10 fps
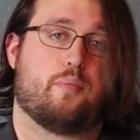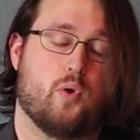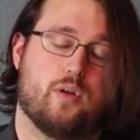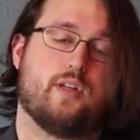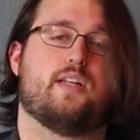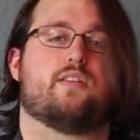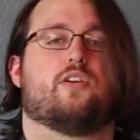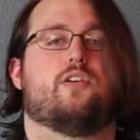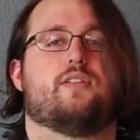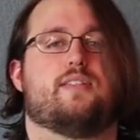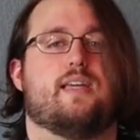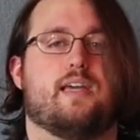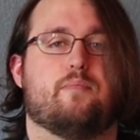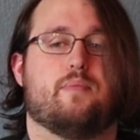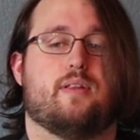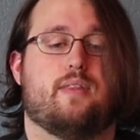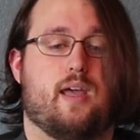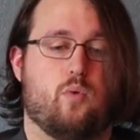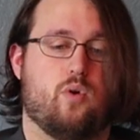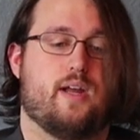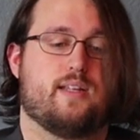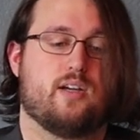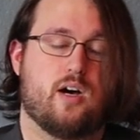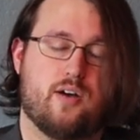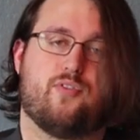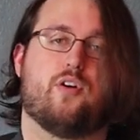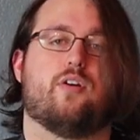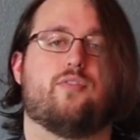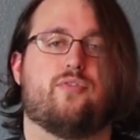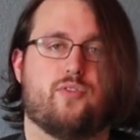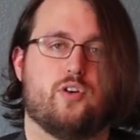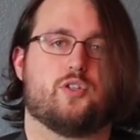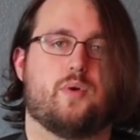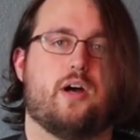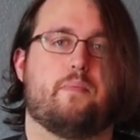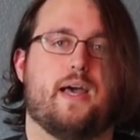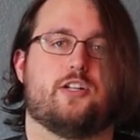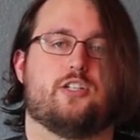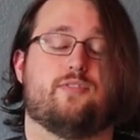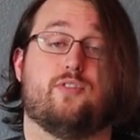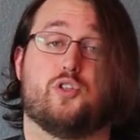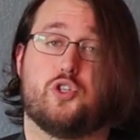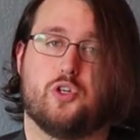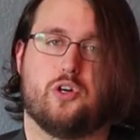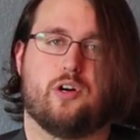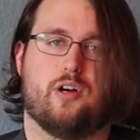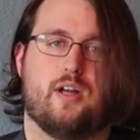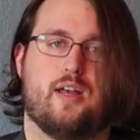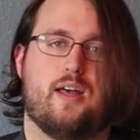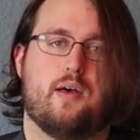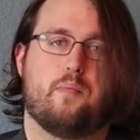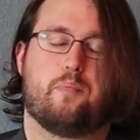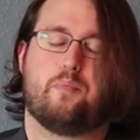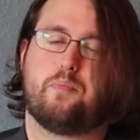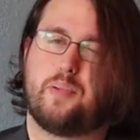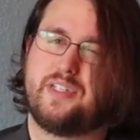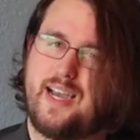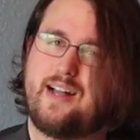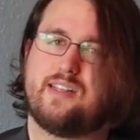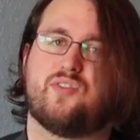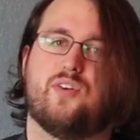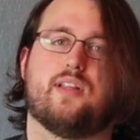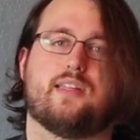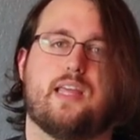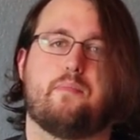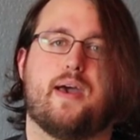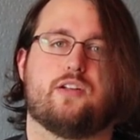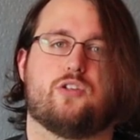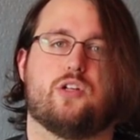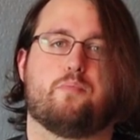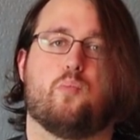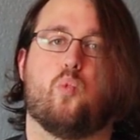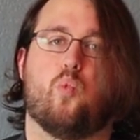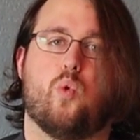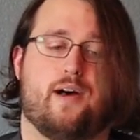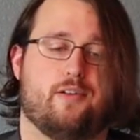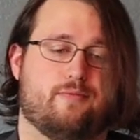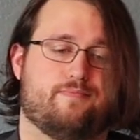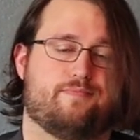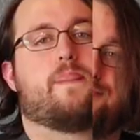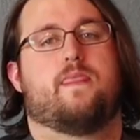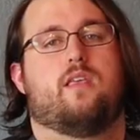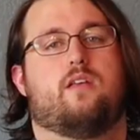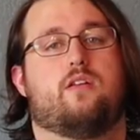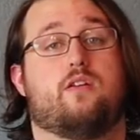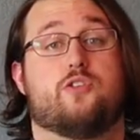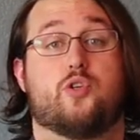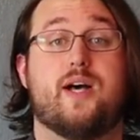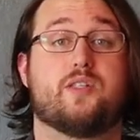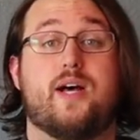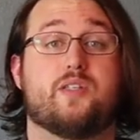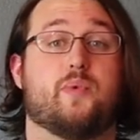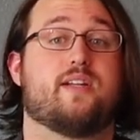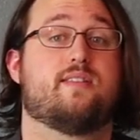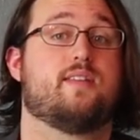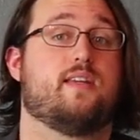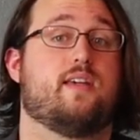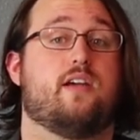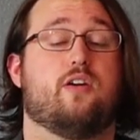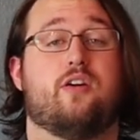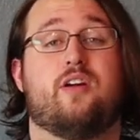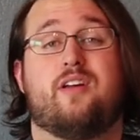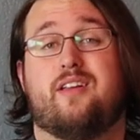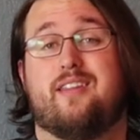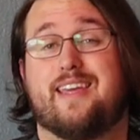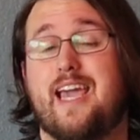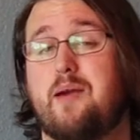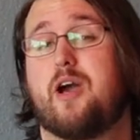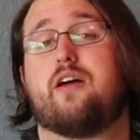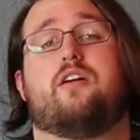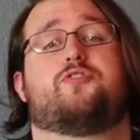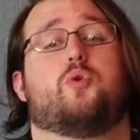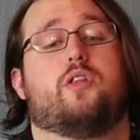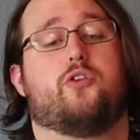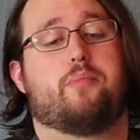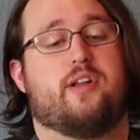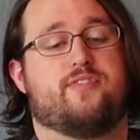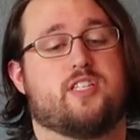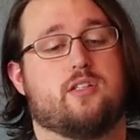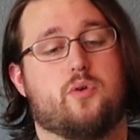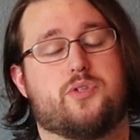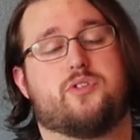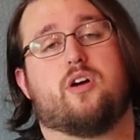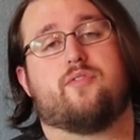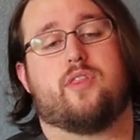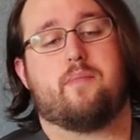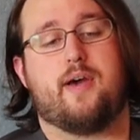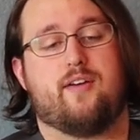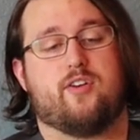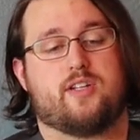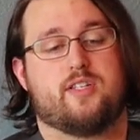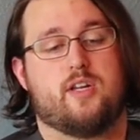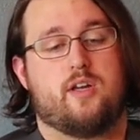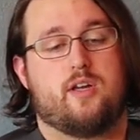Portland is a good team. They were a tougher first-round matchup for sure, but Dallas felt like they matched up well. So as we can see here, the game got off to a little bit of a slow start for the Mavericks.